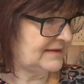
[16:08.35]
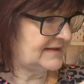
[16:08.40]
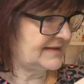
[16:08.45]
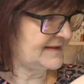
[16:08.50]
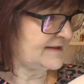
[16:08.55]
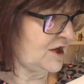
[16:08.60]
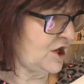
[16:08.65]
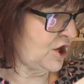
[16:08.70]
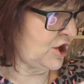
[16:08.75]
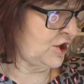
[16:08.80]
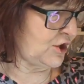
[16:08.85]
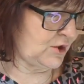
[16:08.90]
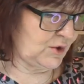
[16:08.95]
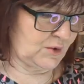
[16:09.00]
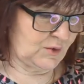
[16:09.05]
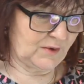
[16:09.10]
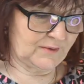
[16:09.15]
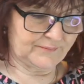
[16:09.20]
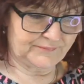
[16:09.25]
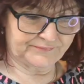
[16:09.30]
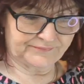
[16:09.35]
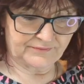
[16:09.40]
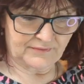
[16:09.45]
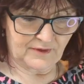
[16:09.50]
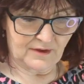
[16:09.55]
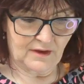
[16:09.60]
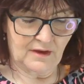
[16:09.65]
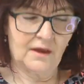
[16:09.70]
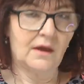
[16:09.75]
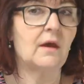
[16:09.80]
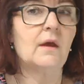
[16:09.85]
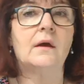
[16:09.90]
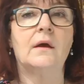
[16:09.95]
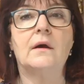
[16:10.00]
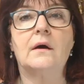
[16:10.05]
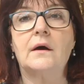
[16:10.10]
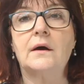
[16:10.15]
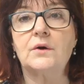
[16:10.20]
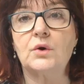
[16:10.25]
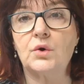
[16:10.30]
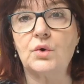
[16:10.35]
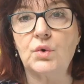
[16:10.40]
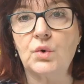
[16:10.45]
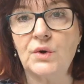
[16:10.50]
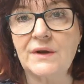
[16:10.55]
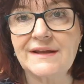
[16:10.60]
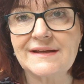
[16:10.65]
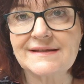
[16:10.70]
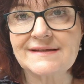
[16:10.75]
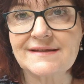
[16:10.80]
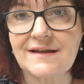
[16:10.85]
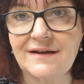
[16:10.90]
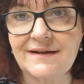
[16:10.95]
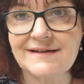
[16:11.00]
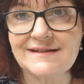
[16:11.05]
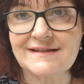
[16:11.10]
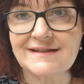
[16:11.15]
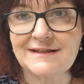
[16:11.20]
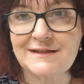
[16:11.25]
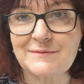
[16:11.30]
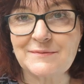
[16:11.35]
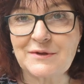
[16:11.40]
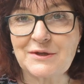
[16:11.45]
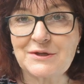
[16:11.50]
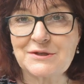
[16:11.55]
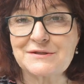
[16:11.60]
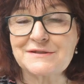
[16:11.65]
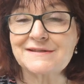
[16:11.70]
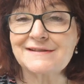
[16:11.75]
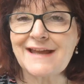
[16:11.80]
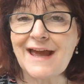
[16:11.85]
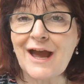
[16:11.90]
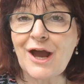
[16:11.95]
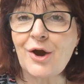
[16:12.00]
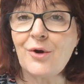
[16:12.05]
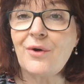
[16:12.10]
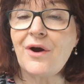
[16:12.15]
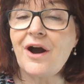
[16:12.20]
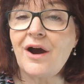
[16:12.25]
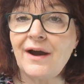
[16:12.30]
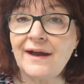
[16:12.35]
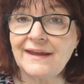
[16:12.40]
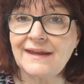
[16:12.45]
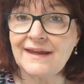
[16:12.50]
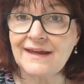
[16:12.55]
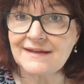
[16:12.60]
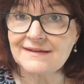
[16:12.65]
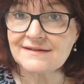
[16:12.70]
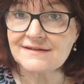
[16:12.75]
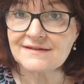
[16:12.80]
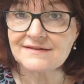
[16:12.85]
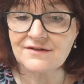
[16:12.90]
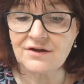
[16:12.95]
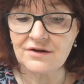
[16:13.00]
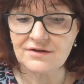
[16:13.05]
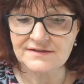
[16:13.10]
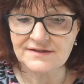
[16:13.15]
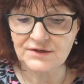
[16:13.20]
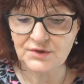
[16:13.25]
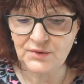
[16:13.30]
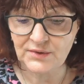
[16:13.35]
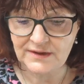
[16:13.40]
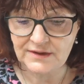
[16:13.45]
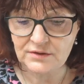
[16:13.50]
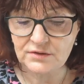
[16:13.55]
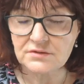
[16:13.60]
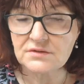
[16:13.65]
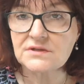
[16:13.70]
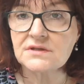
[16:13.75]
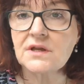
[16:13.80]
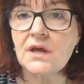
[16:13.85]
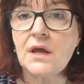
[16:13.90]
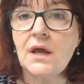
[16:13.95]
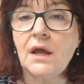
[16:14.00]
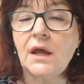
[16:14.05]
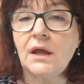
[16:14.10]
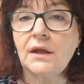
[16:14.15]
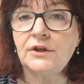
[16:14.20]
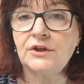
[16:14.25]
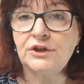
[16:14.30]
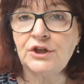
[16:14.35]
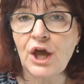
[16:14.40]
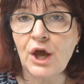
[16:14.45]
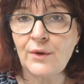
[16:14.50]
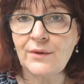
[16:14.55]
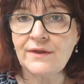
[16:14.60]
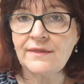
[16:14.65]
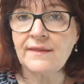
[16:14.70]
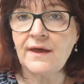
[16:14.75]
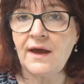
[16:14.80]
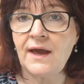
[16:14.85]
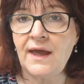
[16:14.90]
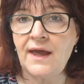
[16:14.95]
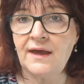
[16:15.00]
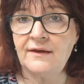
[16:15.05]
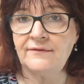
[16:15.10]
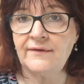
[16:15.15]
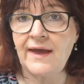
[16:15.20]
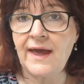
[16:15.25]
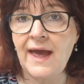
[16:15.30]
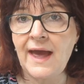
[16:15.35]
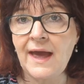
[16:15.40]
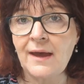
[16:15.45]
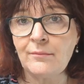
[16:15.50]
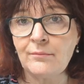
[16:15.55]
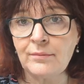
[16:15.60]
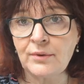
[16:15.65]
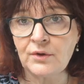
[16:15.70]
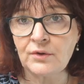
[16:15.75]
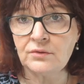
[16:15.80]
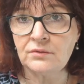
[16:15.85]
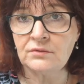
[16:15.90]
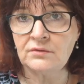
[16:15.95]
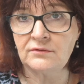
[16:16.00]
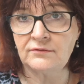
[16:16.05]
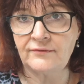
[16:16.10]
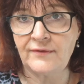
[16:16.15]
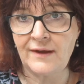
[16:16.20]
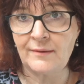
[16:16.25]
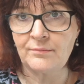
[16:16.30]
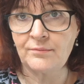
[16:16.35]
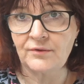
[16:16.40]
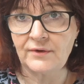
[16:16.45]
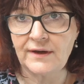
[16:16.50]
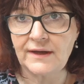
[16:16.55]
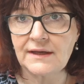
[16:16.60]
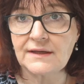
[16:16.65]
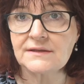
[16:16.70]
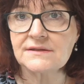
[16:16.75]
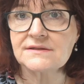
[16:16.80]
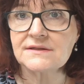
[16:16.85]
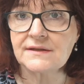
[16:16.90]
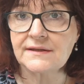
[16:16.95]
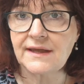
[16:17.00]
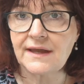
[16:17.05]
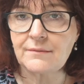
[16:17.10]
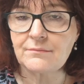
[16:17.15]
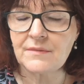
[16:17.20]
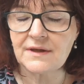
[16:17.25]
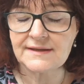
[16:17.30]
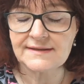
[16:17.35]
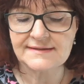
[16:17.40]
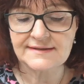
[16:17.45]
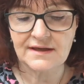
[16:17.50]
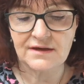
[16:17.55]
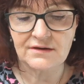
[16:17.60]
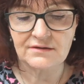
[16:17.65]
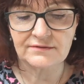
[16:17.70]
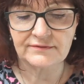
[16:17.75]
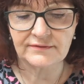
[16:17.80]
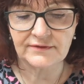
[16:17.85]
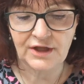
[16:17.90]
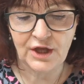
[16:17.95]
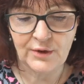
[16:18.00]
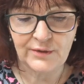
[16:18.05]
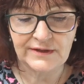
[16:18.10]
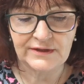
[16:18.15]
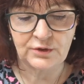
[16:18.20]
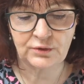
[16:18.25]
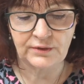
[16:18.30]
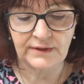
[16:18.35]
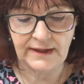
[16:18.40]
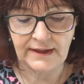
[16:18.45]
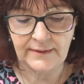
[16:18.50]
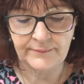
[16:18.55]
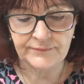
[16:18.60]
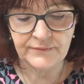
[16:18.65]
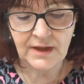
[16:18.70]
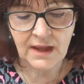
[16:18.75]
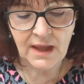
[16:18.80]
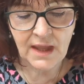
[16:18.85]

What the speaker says: So I got all excited because now I can start a quilt, knowing that I have ample fabric to get myself going on it.